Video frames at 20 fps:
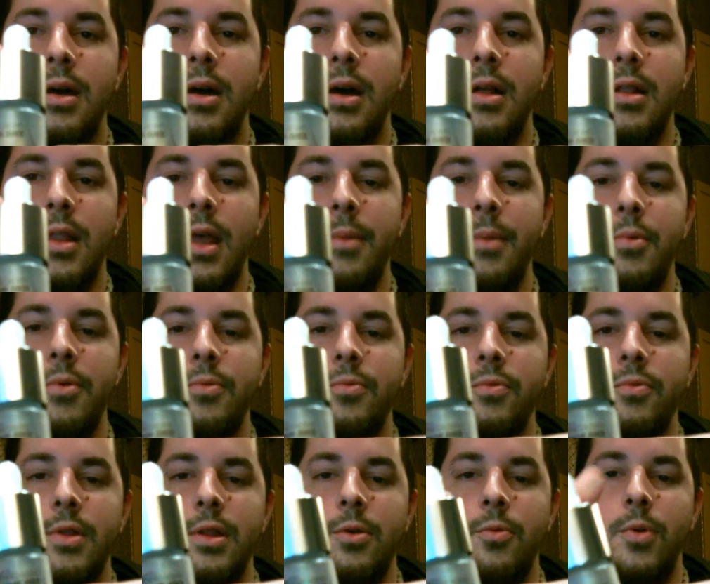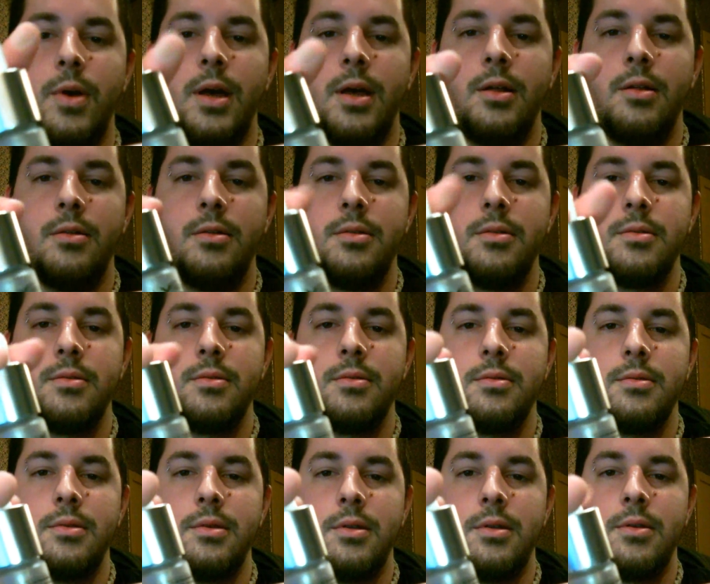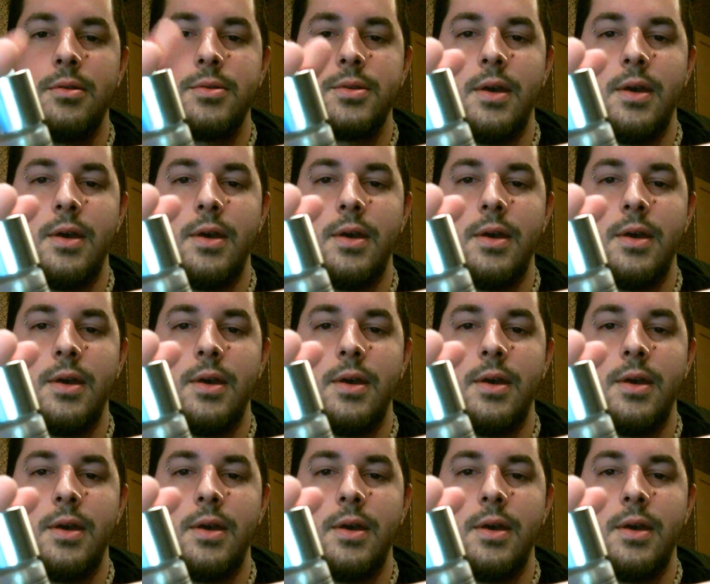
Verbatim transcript: Uh, labeled really well. You know,